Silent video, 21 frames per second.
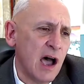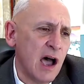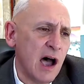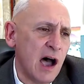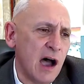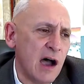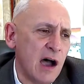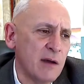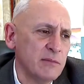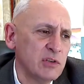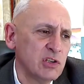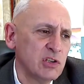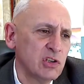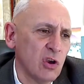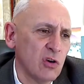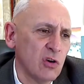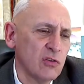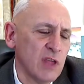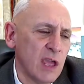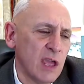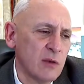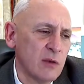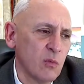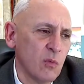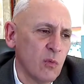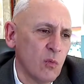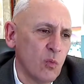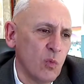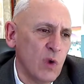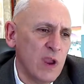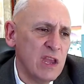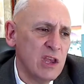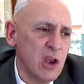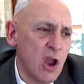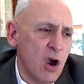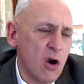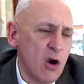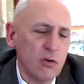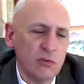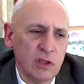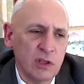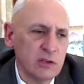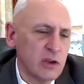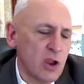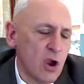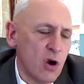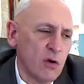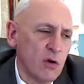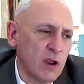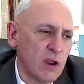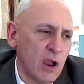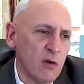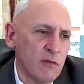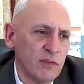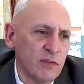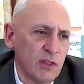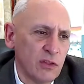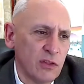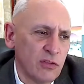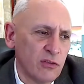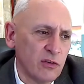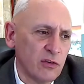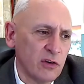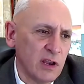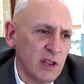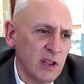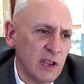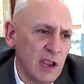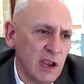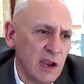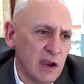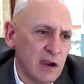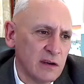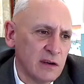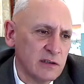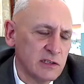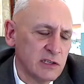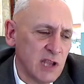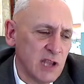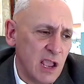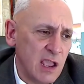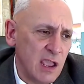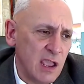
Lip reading: so that we know that going over the 30 years,